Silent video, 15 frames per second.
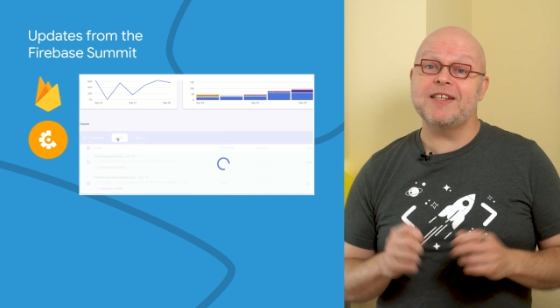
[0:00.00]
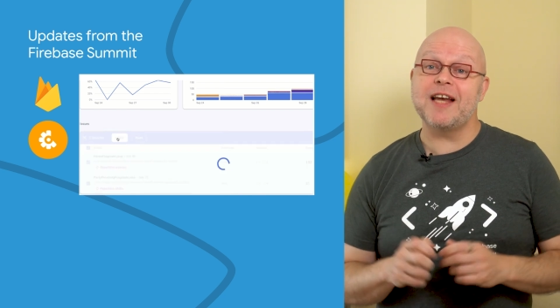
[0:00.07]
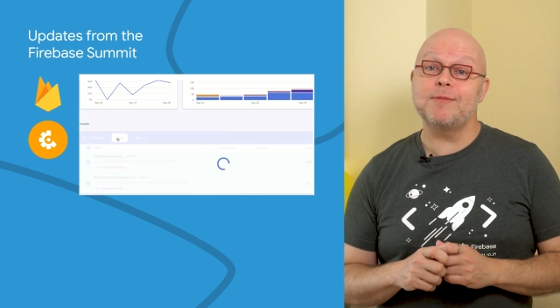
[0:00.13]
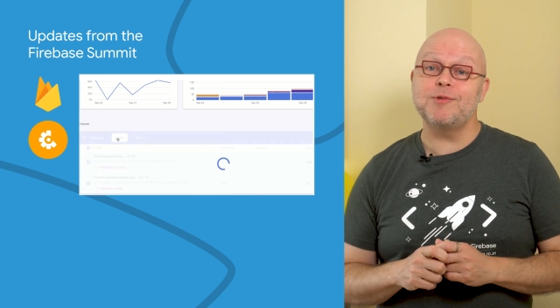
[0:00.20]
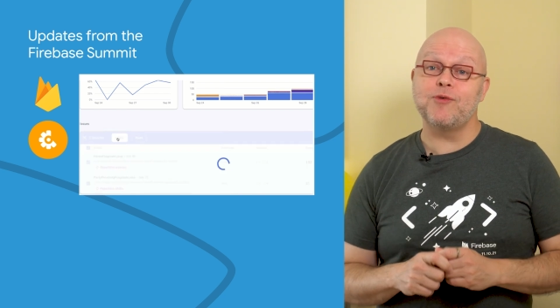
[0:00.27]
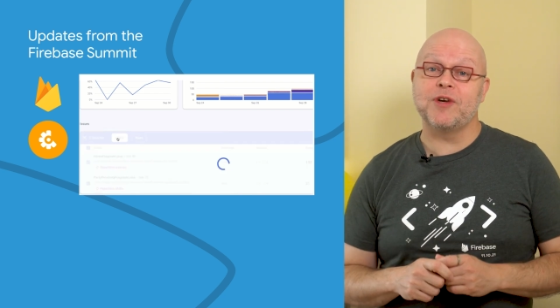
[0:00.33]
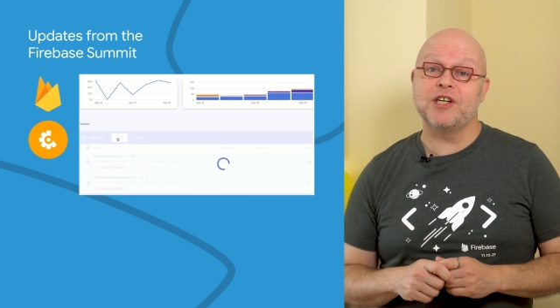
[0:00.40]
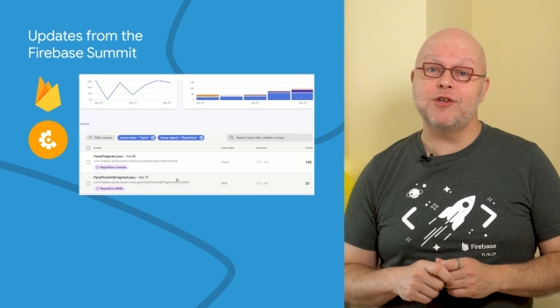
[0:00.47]

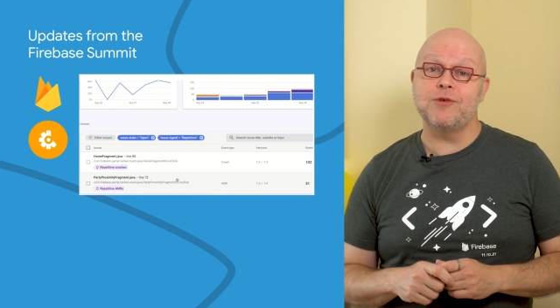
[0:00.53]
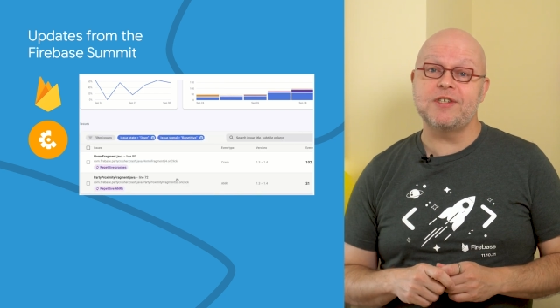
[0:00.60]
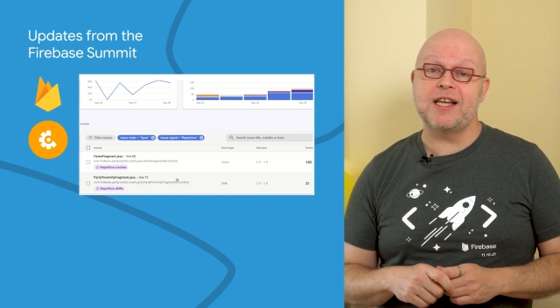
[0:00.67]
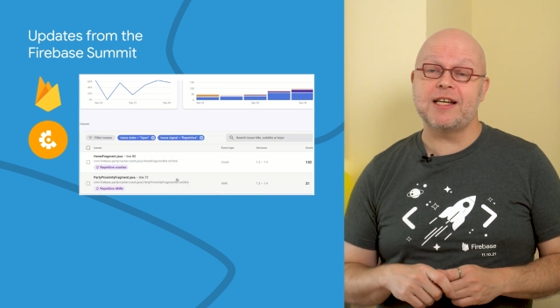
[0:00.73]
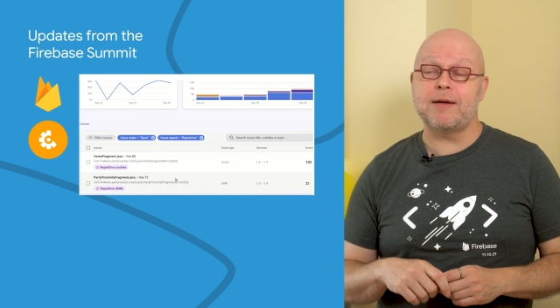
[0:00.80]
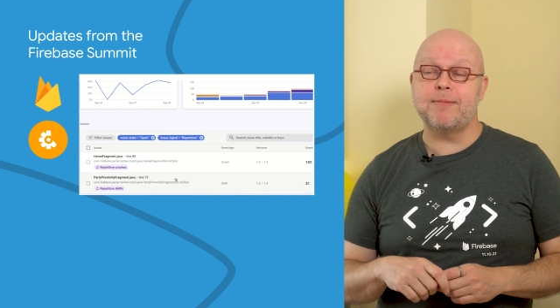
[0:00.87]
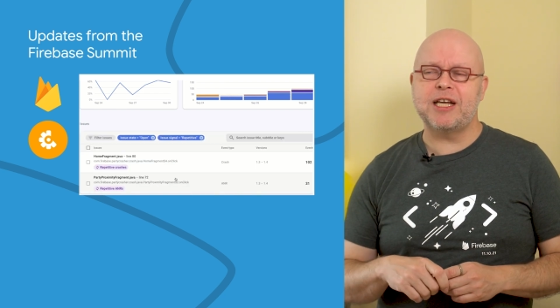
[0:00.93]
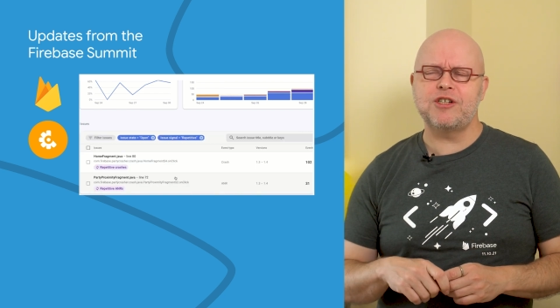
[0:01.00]
types of issues
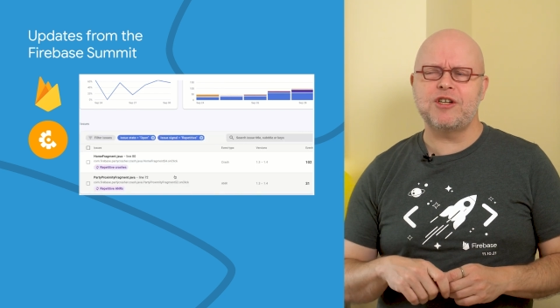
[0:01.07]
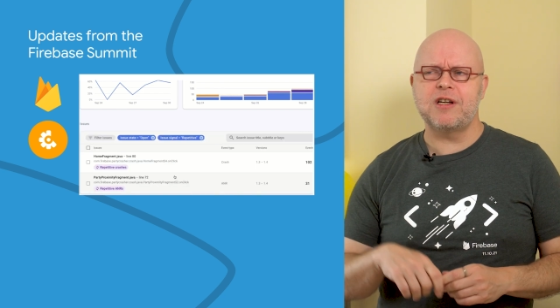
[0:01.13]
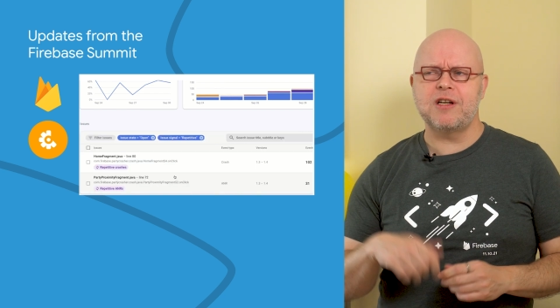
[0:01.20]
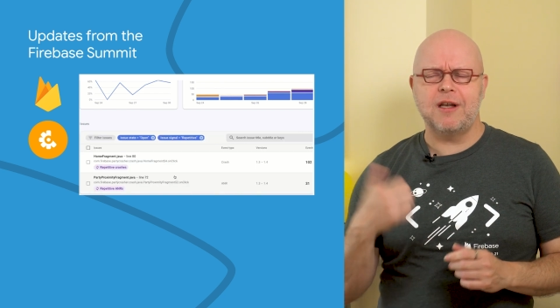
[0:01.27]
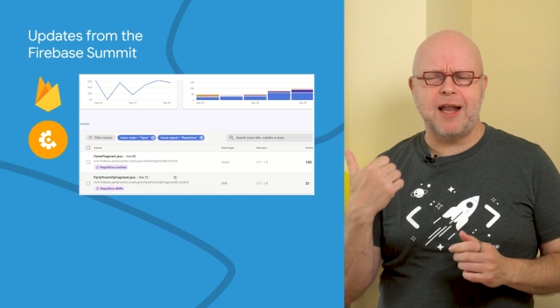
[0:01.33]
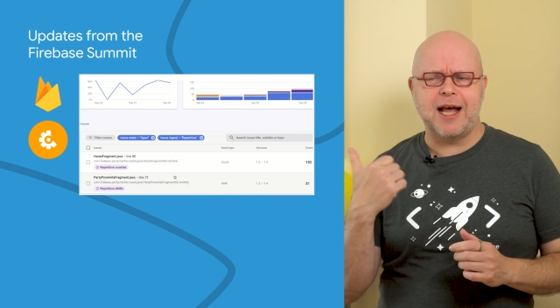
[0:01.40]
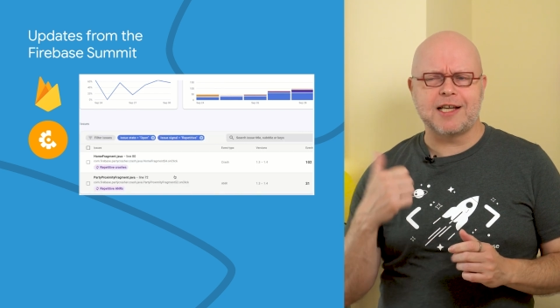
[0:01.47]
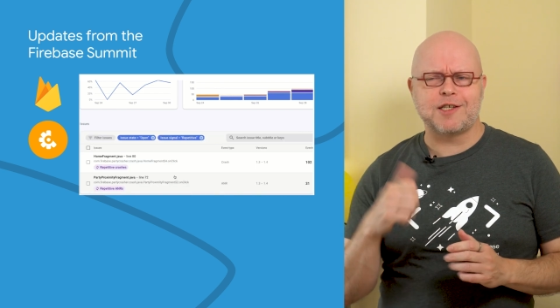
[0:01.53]
that I mentioned
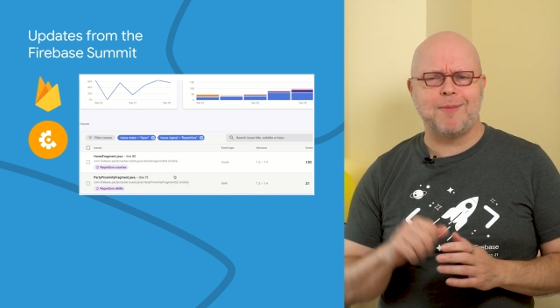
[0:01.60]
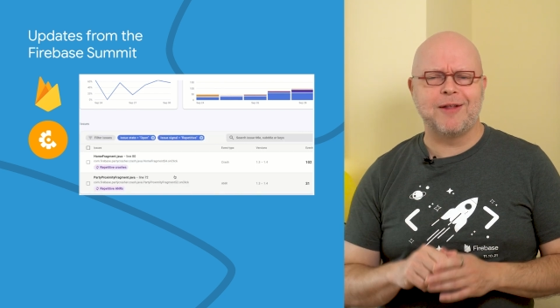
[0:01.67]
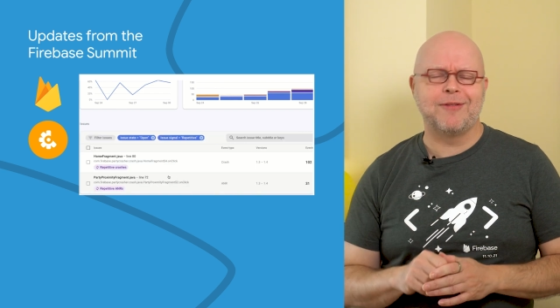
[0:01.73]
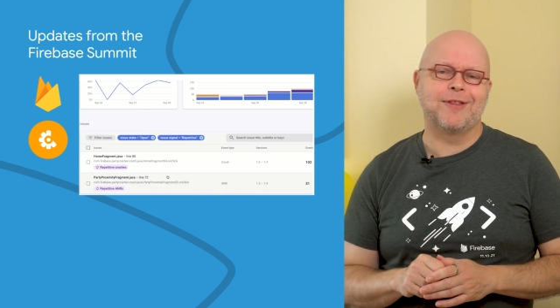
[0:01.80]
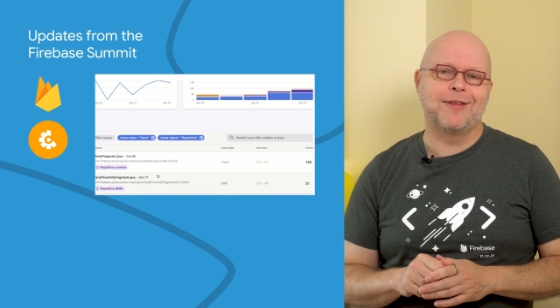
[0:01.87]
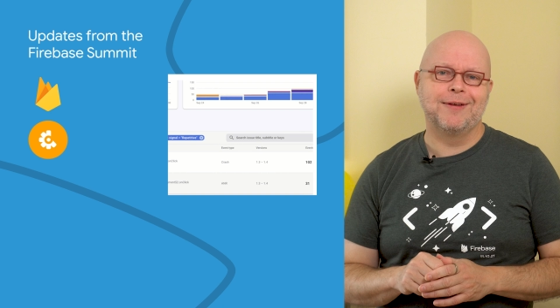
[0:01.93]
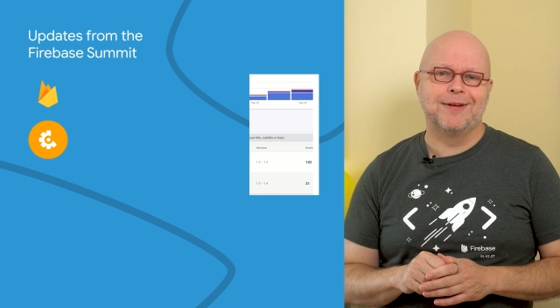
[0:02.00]
last month.